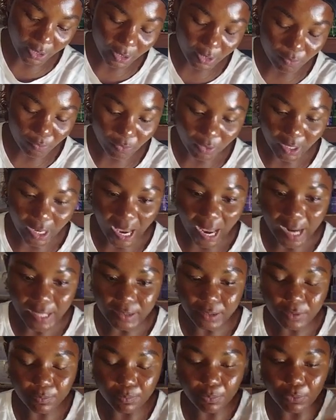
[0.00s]
E, we add
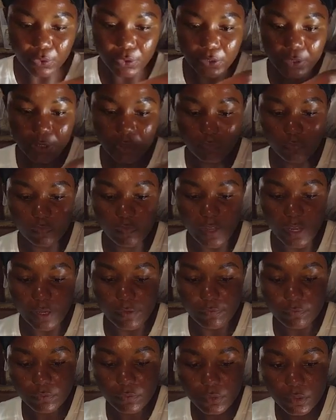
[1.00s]
0.5
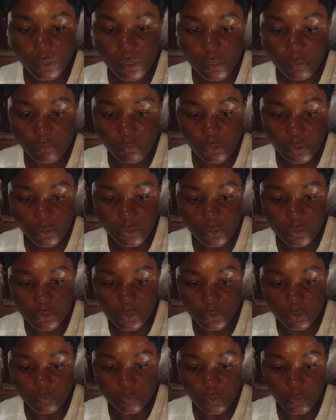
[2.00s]
because
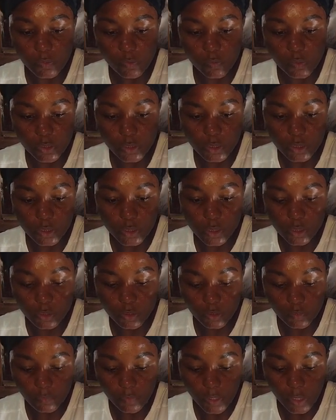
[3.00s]
of the quantity
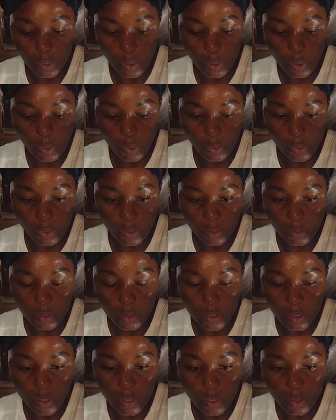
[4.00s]
of the oil.
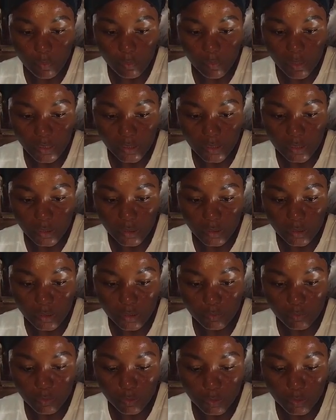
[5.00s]
But in
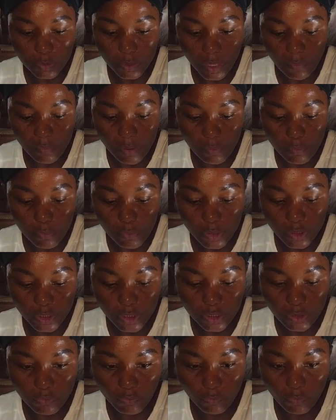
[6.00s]
our
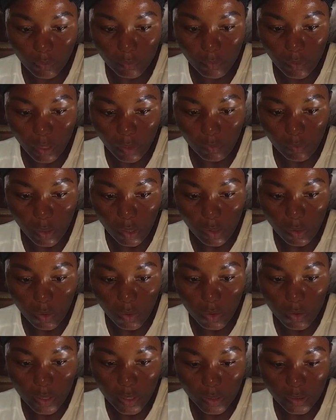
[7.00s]
body cream, our
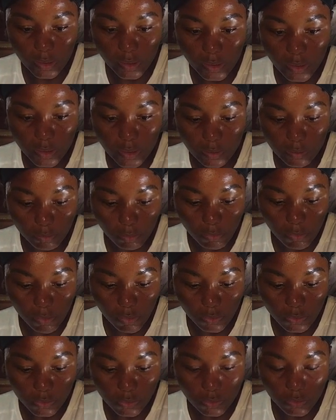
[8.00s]
oil is
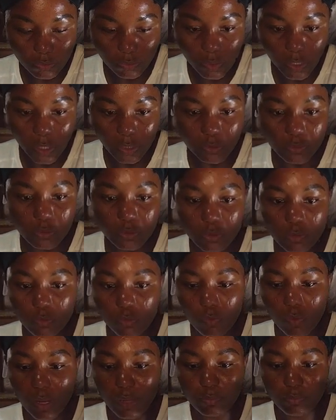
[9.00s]
more, so we are using
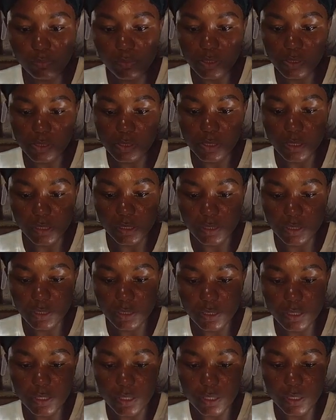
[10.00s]
1%
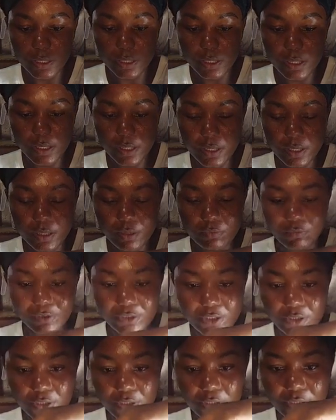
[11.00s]
here,
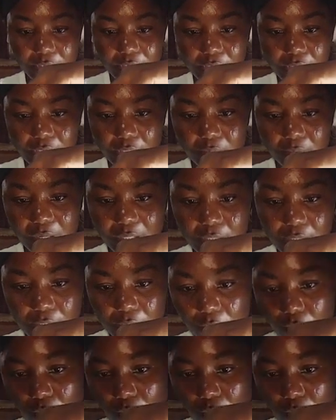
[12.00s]
which is the same as